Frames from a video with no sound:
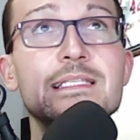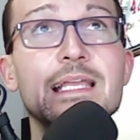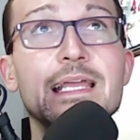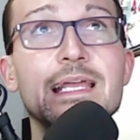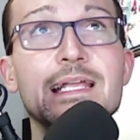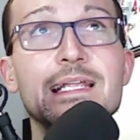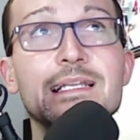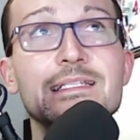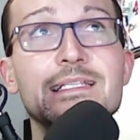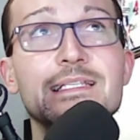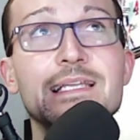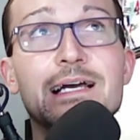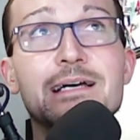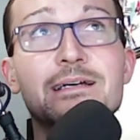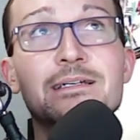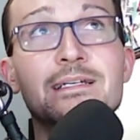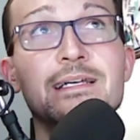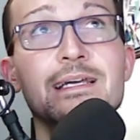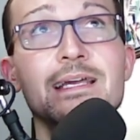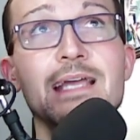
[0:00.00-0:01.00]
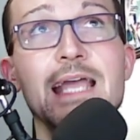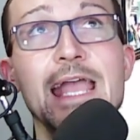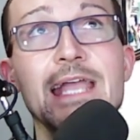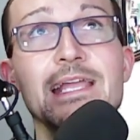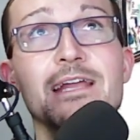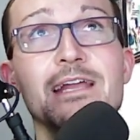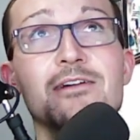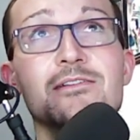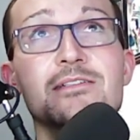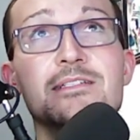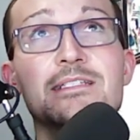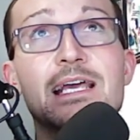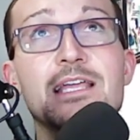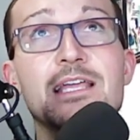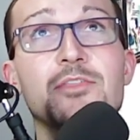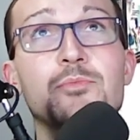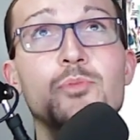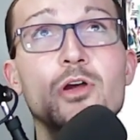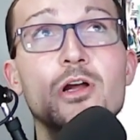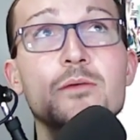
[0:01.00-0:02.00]
And yeah, Hank Aaron's
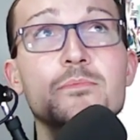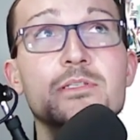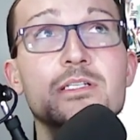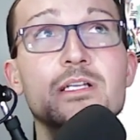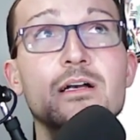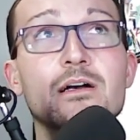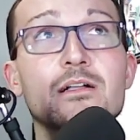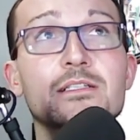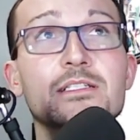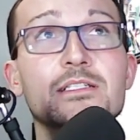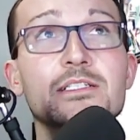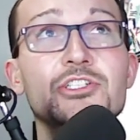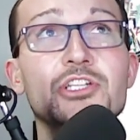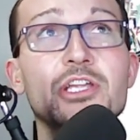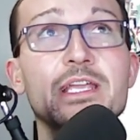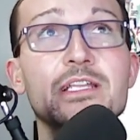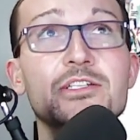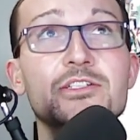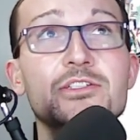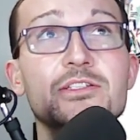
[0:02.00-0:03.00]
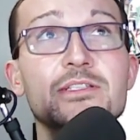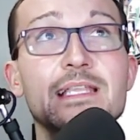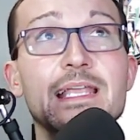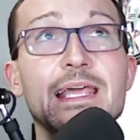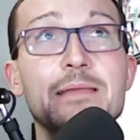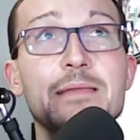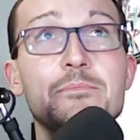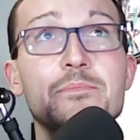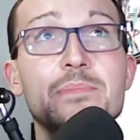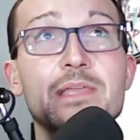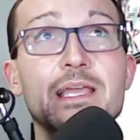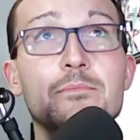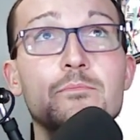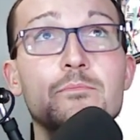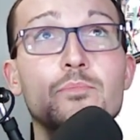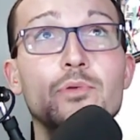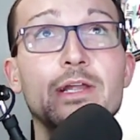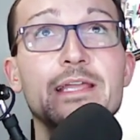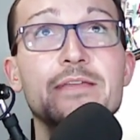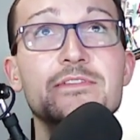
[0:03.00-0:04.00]
death prompts call to change name. Yeah,
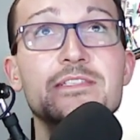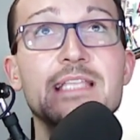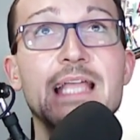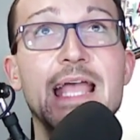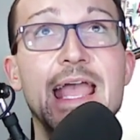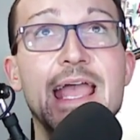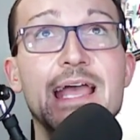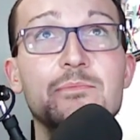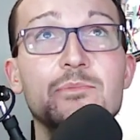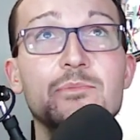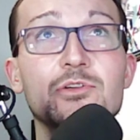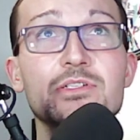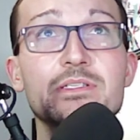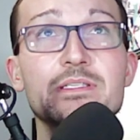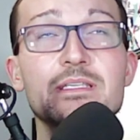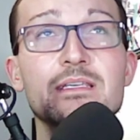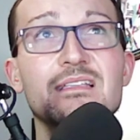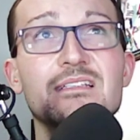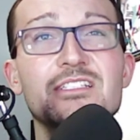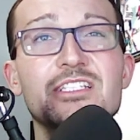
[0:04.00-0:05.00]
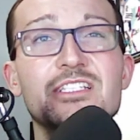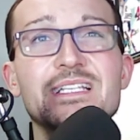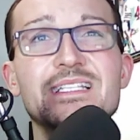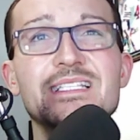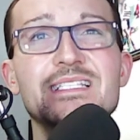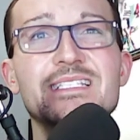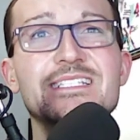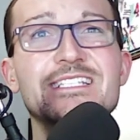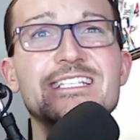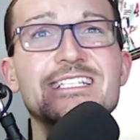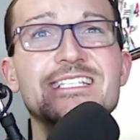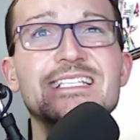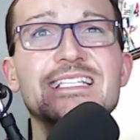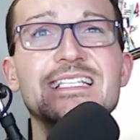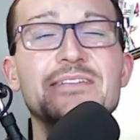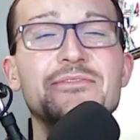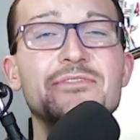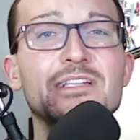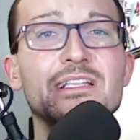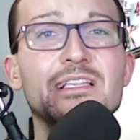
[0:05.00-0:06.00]
Braves to Hammers. Just just
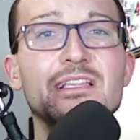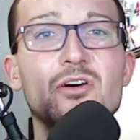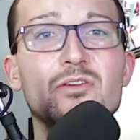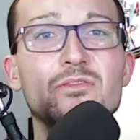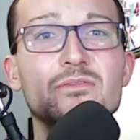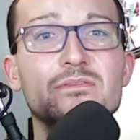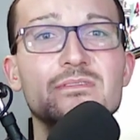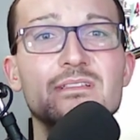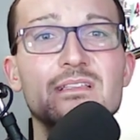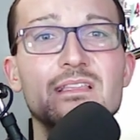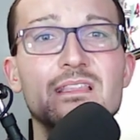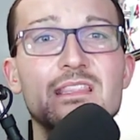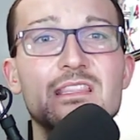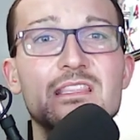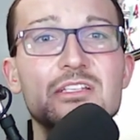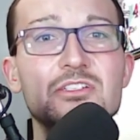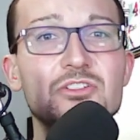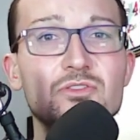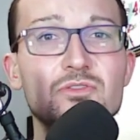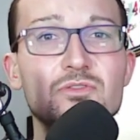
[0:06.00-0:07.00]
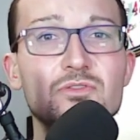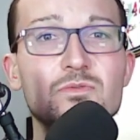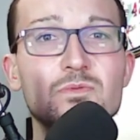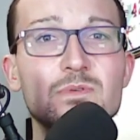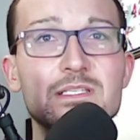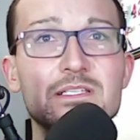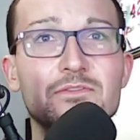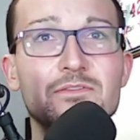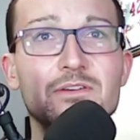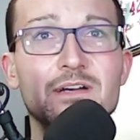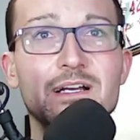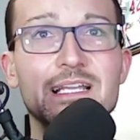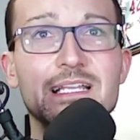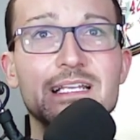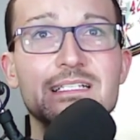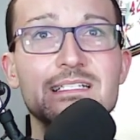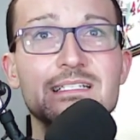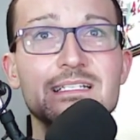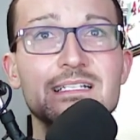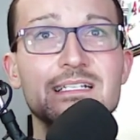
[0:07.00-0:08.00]
leave it alone. The dude was a
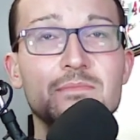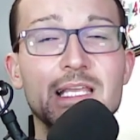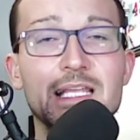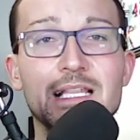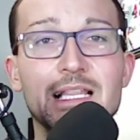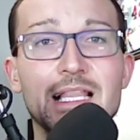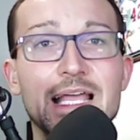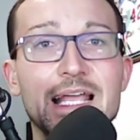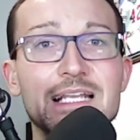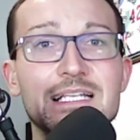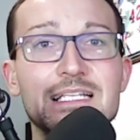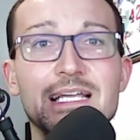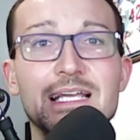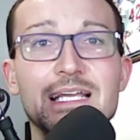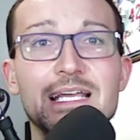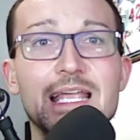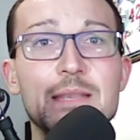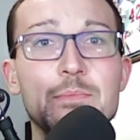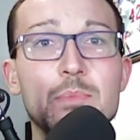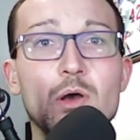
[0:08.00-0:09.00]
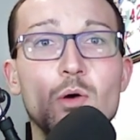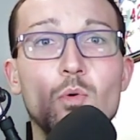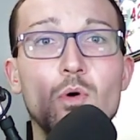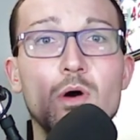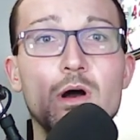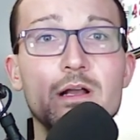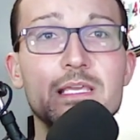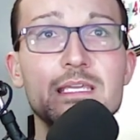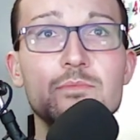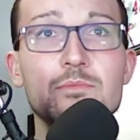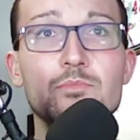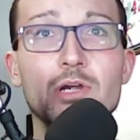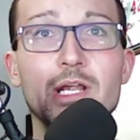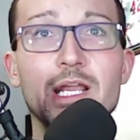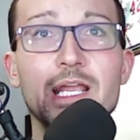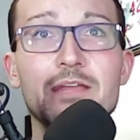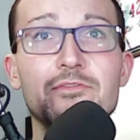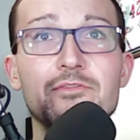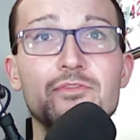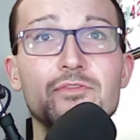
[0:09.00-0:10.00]
fucking Atlanta and Milwaukee
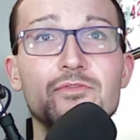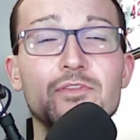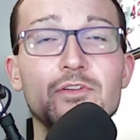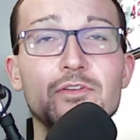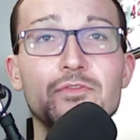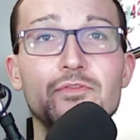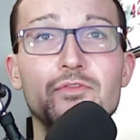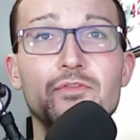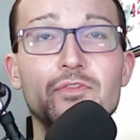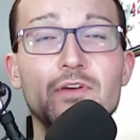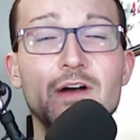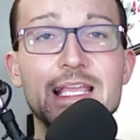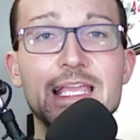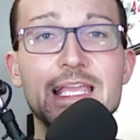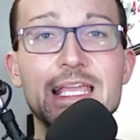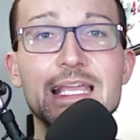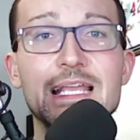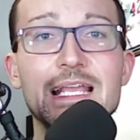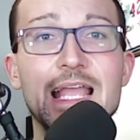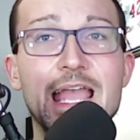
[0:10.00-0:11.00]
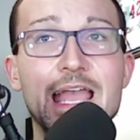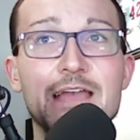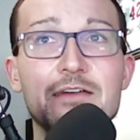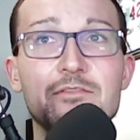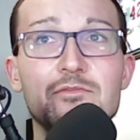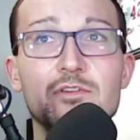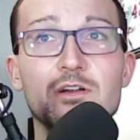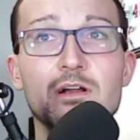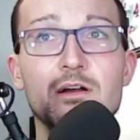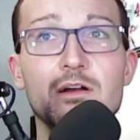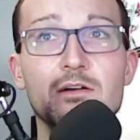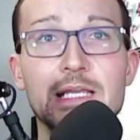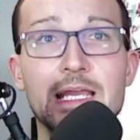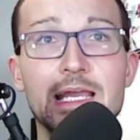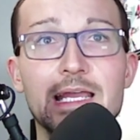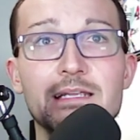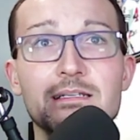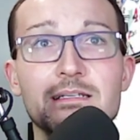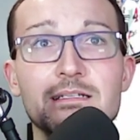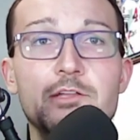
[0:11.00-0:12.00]
Brave for fucking ever,
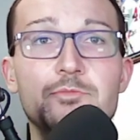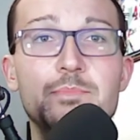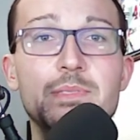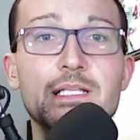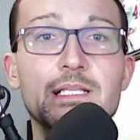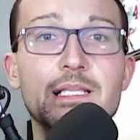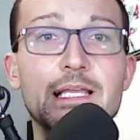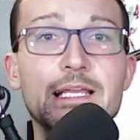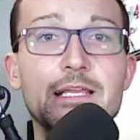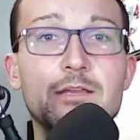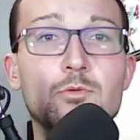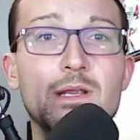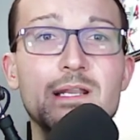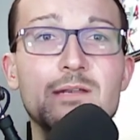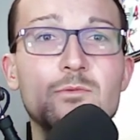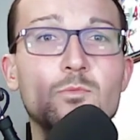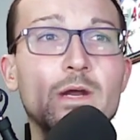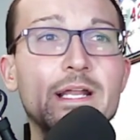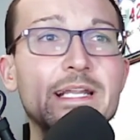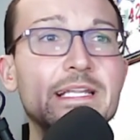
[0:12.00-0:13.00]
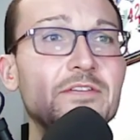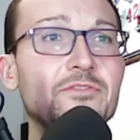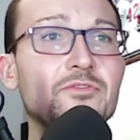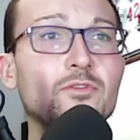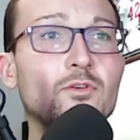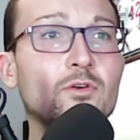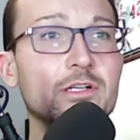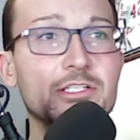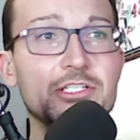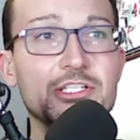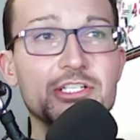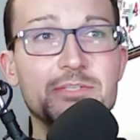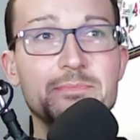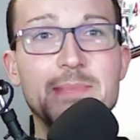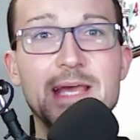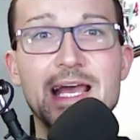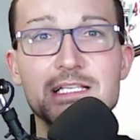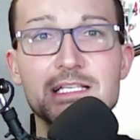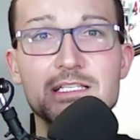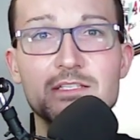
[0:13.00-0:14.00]
okay? It'd be like when Whitey Ford just
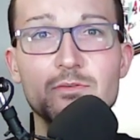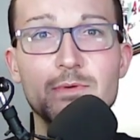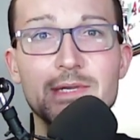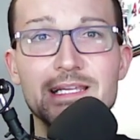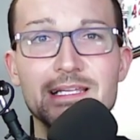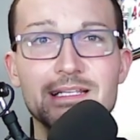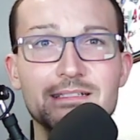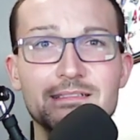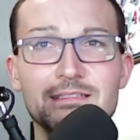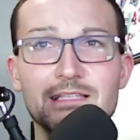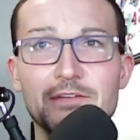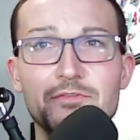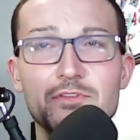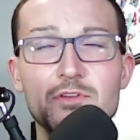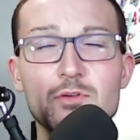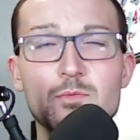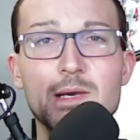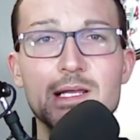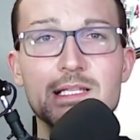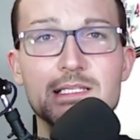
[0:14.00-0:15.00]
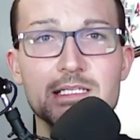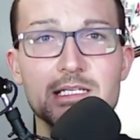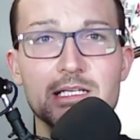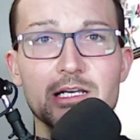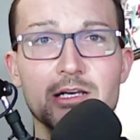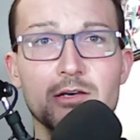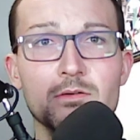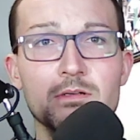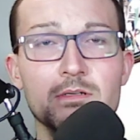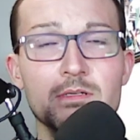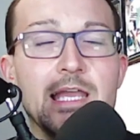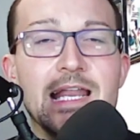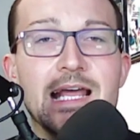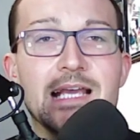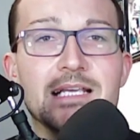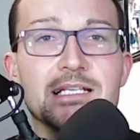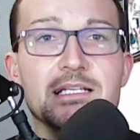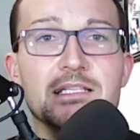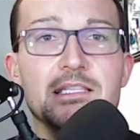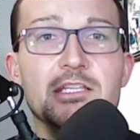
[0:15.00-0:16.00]
passed away a few months ago and
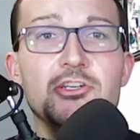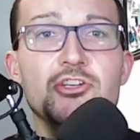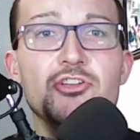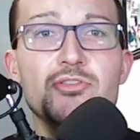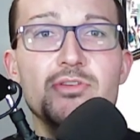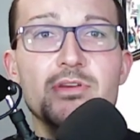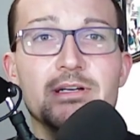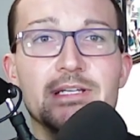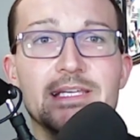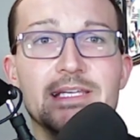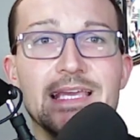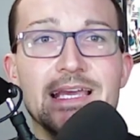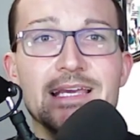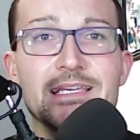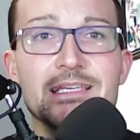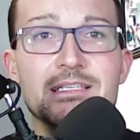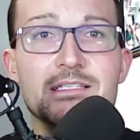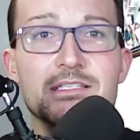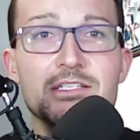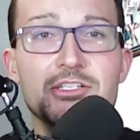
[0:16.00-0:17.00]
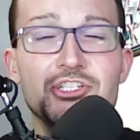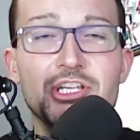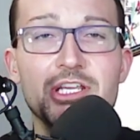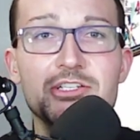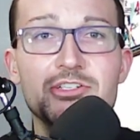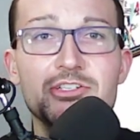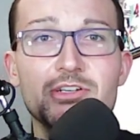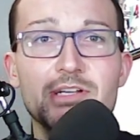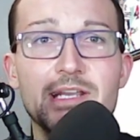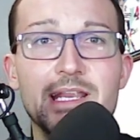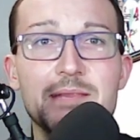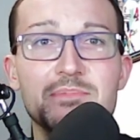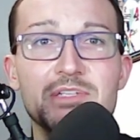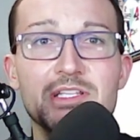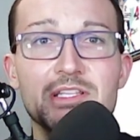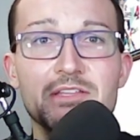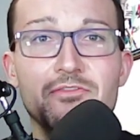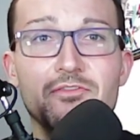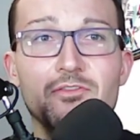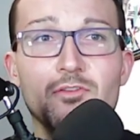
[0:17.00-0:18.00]
asking the New York Yankees to change their name
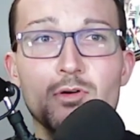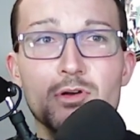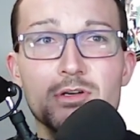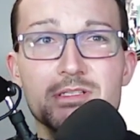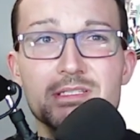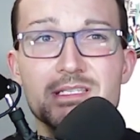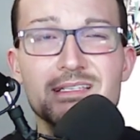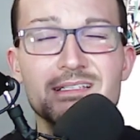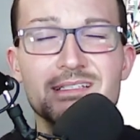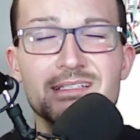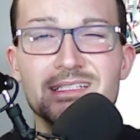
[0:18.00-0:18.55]
to the Fords.